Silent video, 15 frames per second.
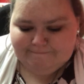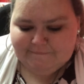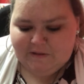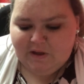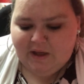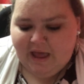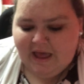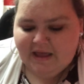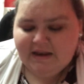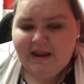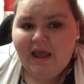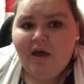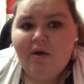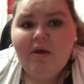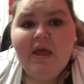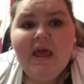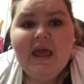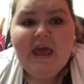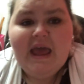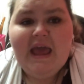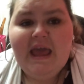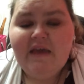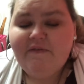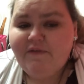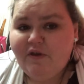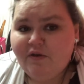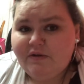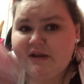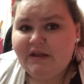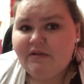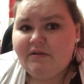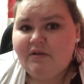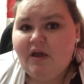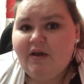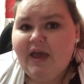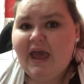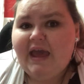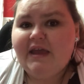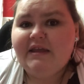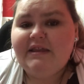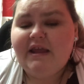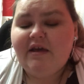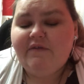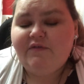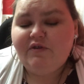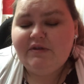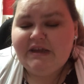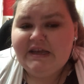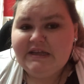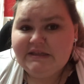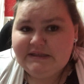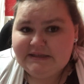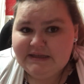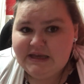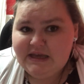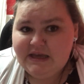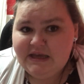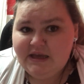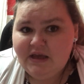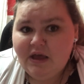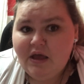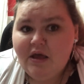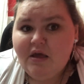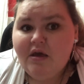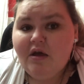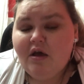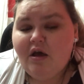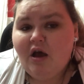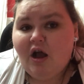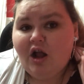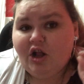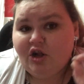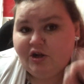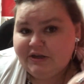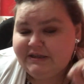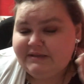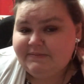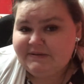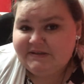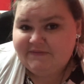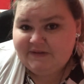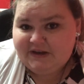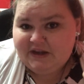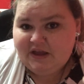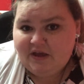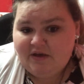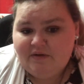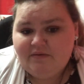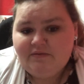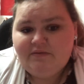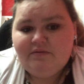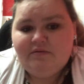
Okay, now if you six. okay now if you didn't see our Christmas video,